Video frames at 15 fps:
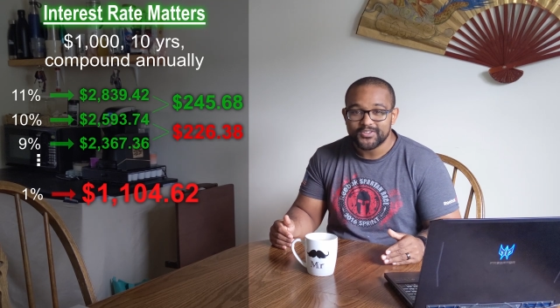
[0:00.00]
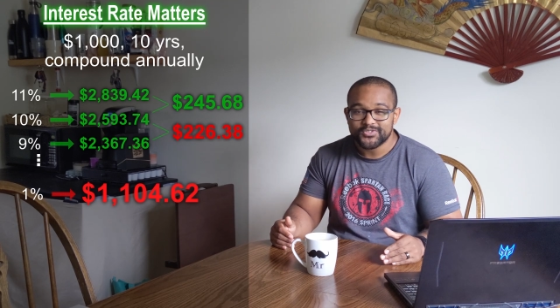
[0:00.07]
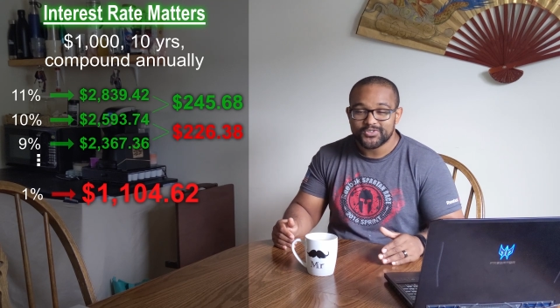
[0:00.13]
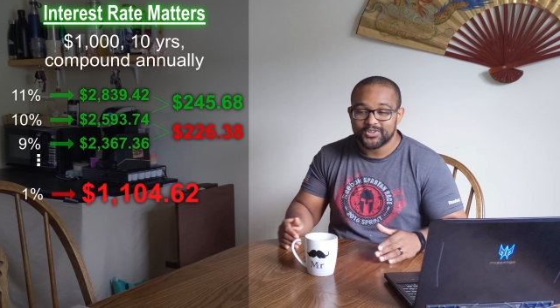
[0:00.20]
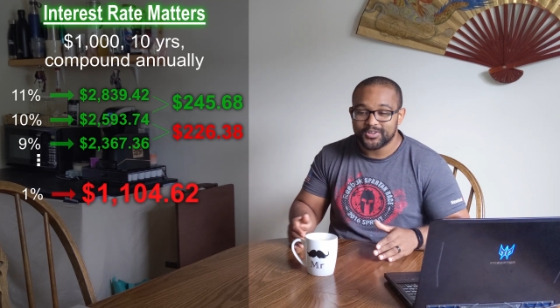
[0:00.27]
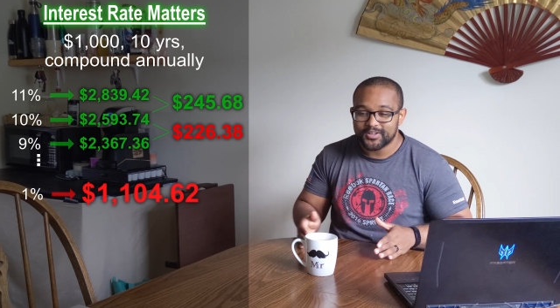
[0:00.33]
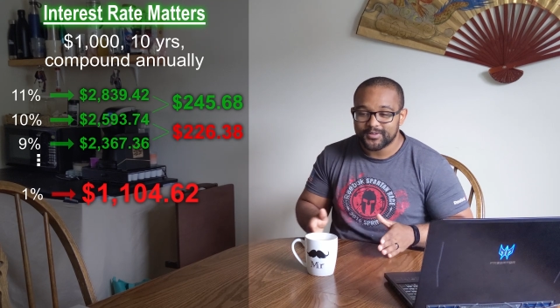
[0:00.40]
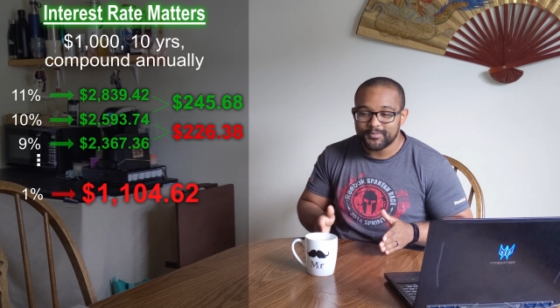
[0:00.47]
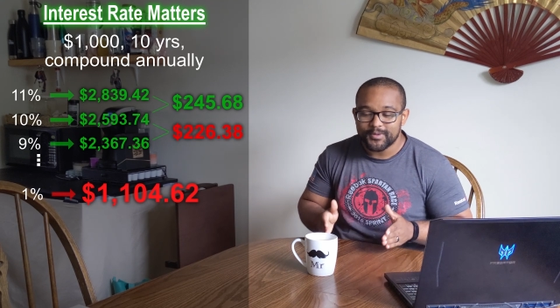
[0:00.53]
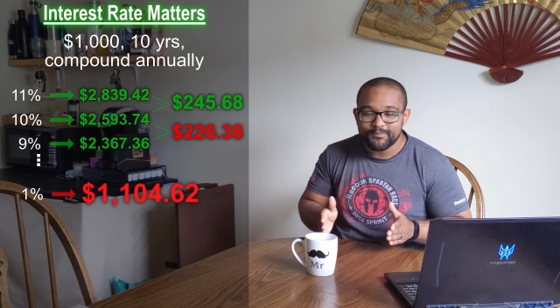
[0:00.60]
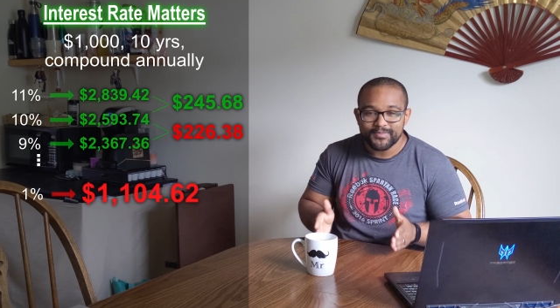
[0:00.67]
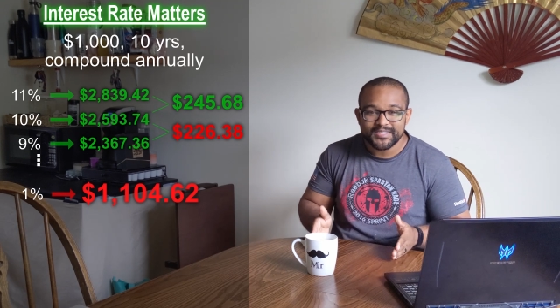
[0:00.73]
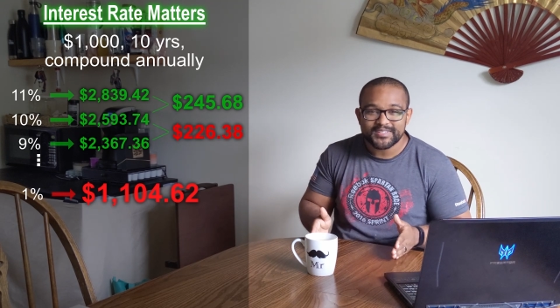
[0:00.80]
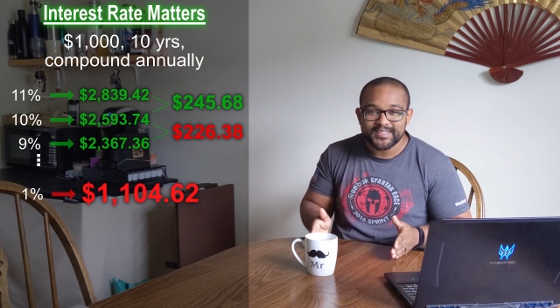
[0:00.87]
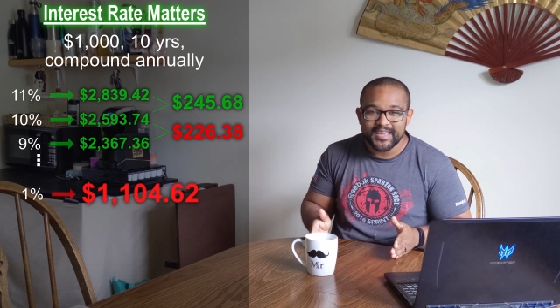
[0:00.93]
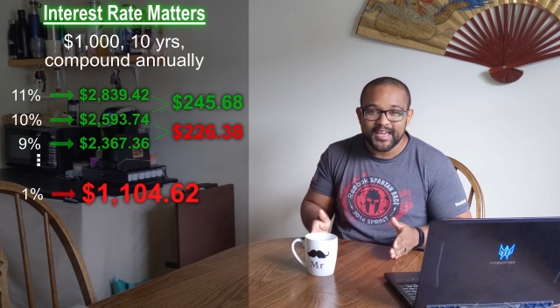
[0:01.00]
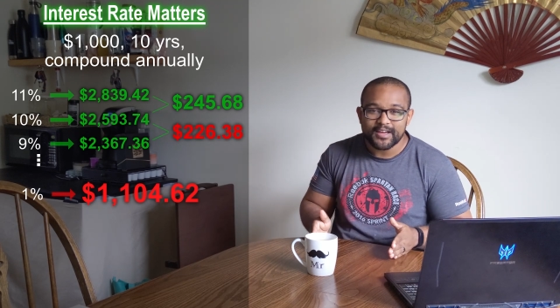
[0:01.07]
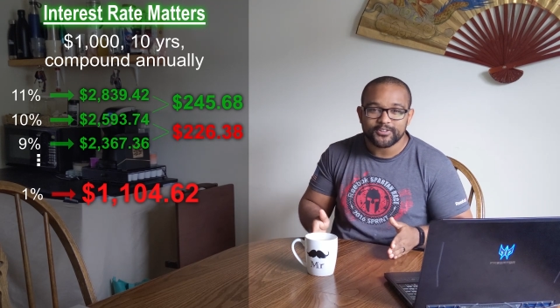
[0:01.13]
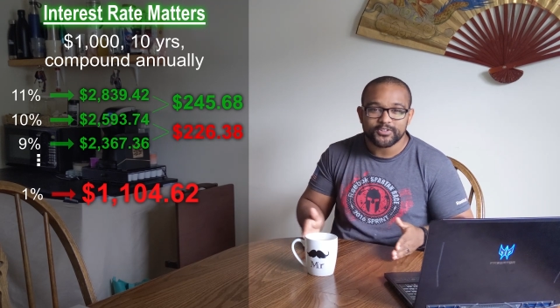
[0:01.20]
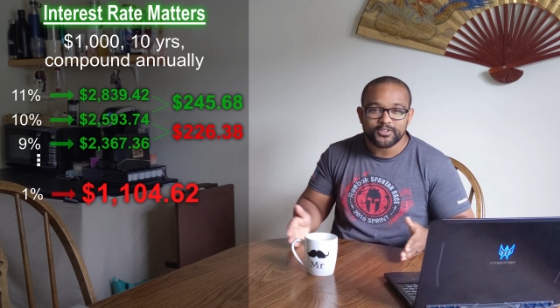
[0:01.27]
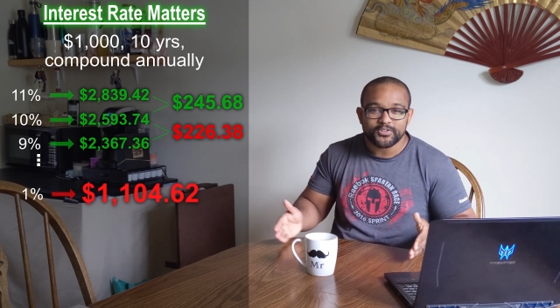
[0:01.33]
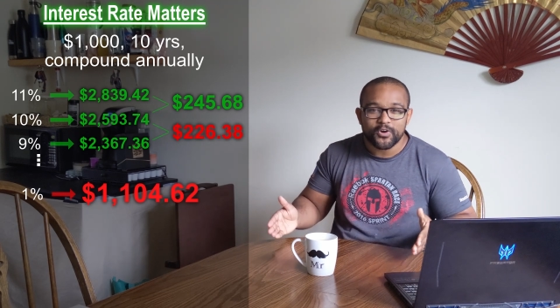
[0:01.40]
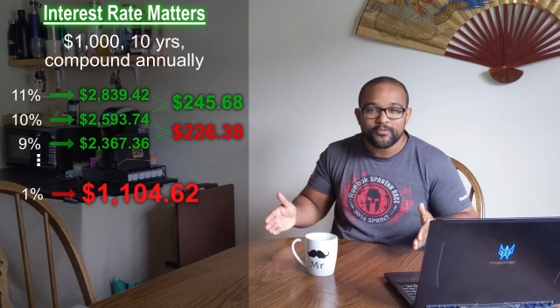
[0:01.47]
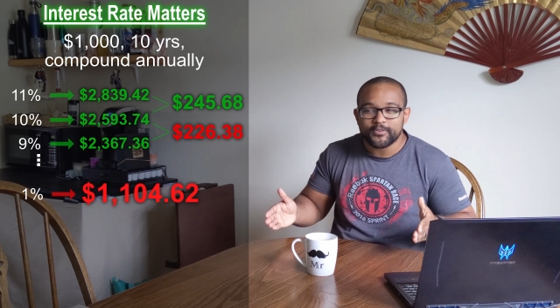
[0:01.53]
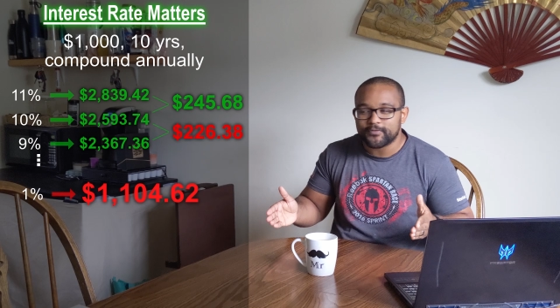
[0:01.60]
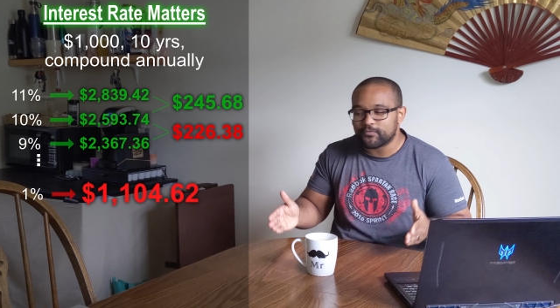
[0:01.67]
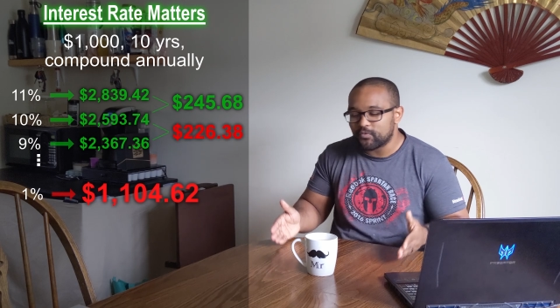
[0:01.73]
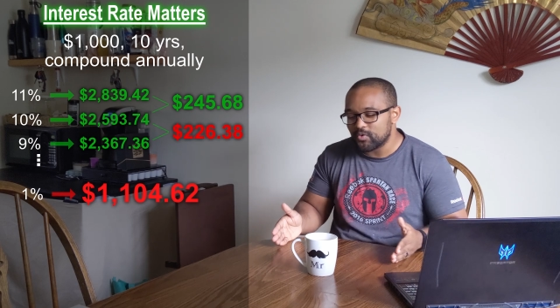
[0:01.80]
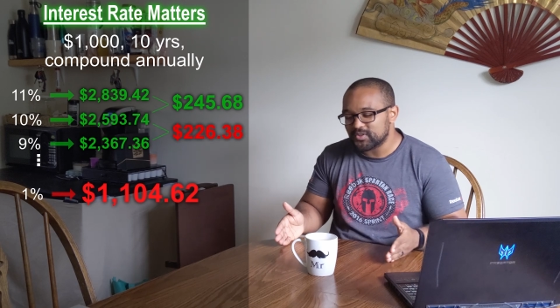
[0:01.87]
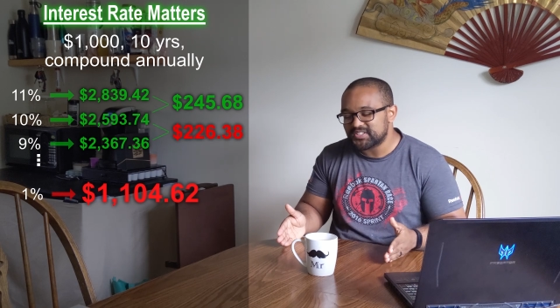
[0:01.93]
So you're going to be missing out on over
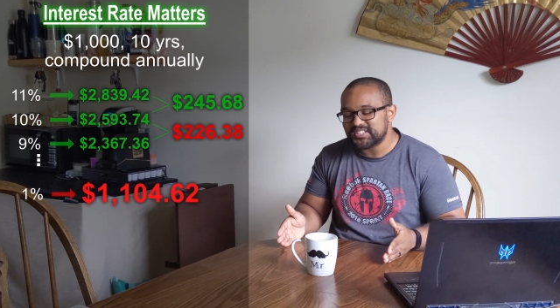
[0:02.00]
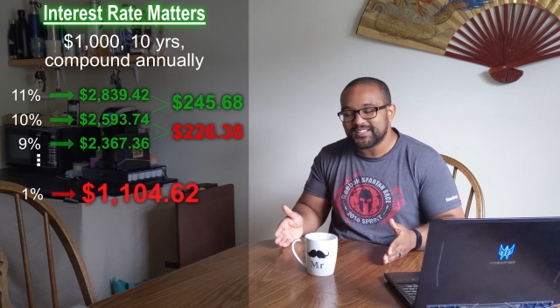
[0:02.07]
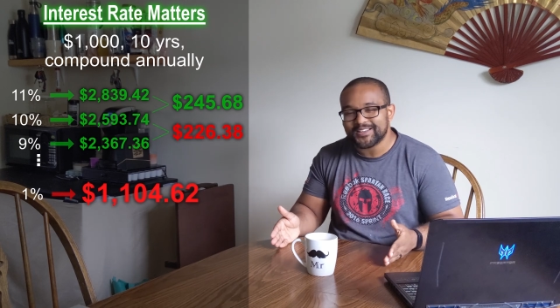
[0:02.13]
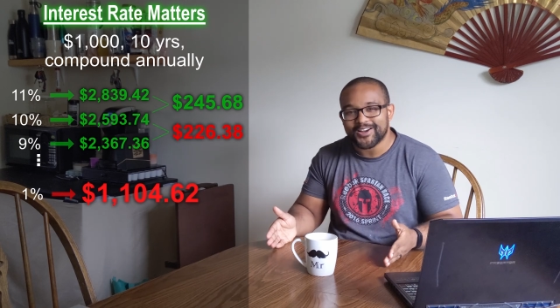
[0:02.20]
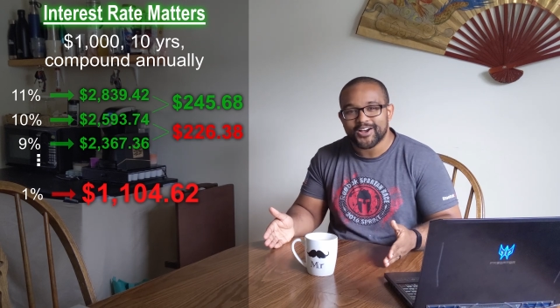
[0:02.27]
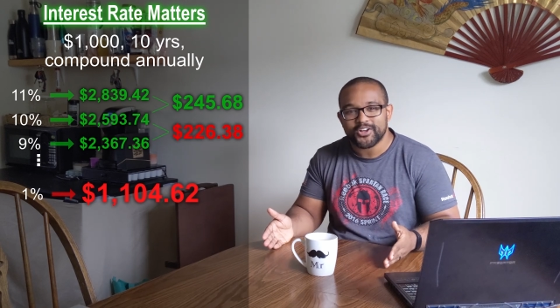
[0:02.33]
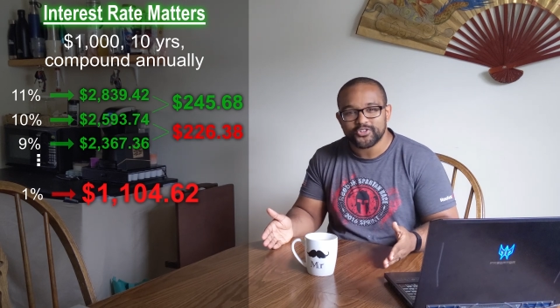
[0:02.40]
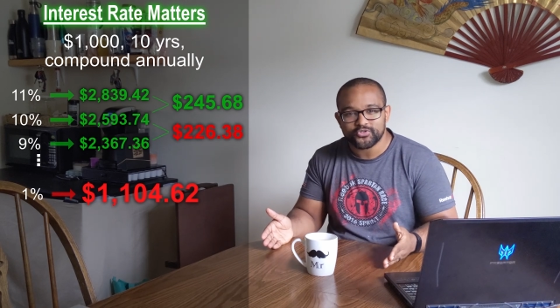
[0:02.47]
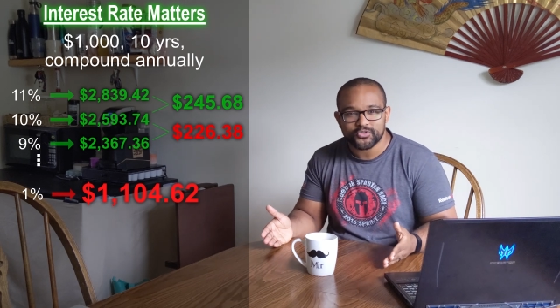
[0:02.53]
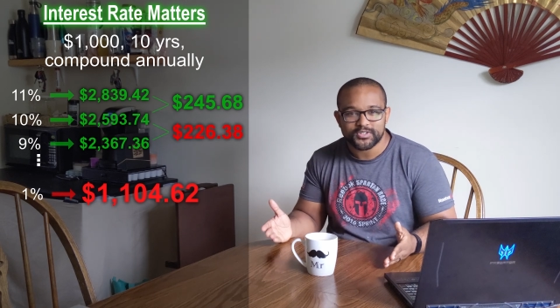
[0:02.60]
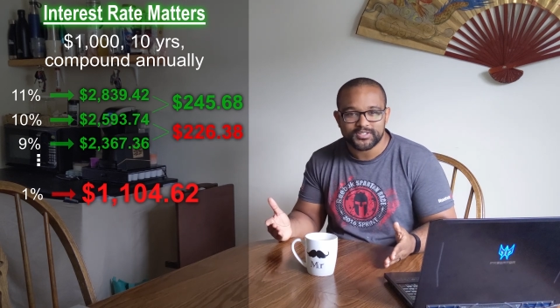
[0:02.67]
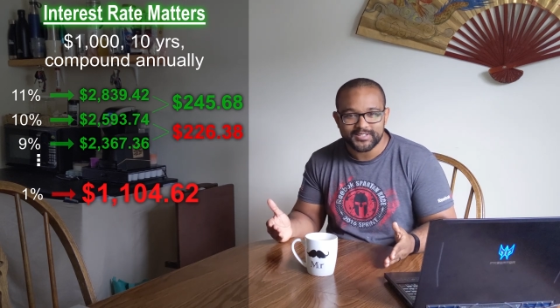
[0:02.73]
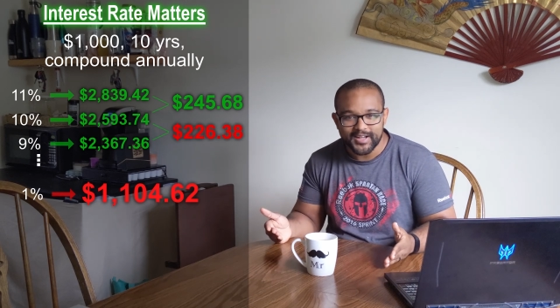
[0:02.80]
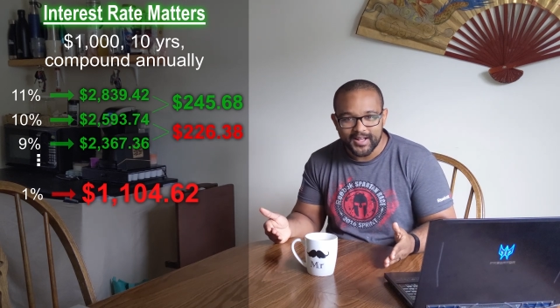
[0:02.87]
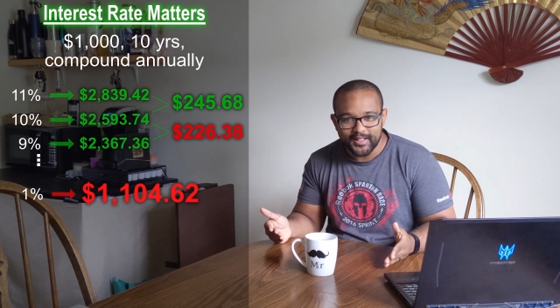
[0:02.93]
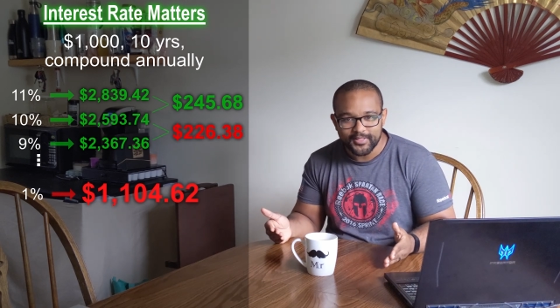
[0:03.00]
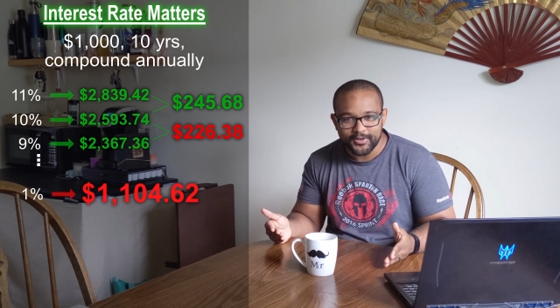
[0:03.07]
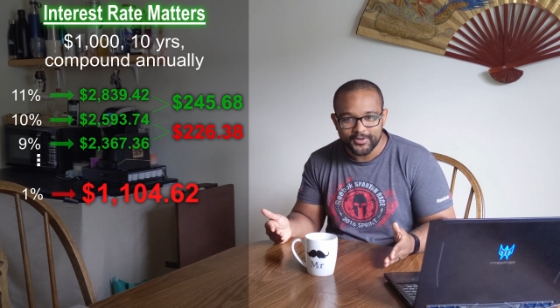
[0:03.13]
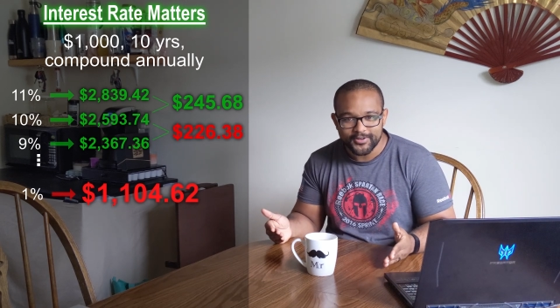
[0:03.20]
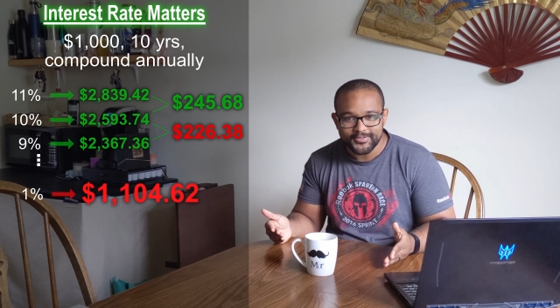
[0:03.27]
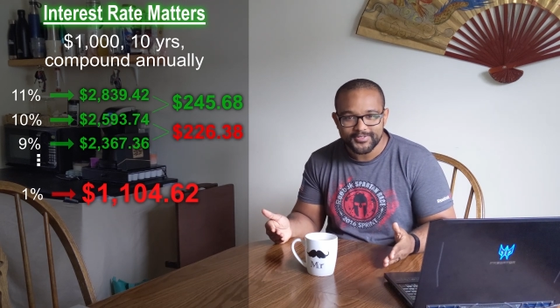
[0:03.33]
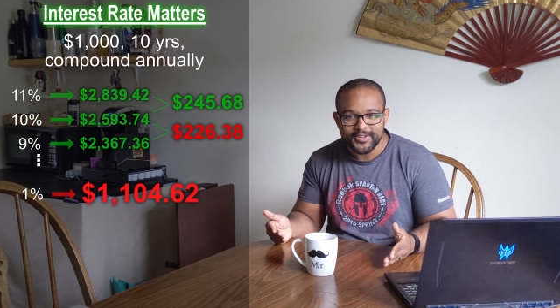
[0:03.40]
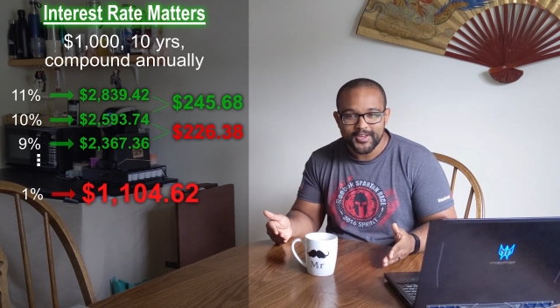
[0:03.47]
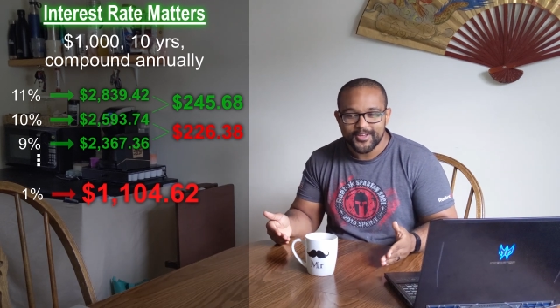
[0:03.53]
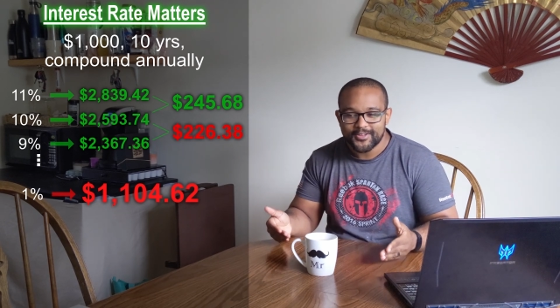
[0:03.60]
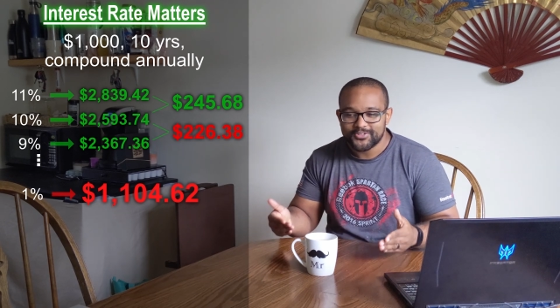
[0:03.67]
$1,400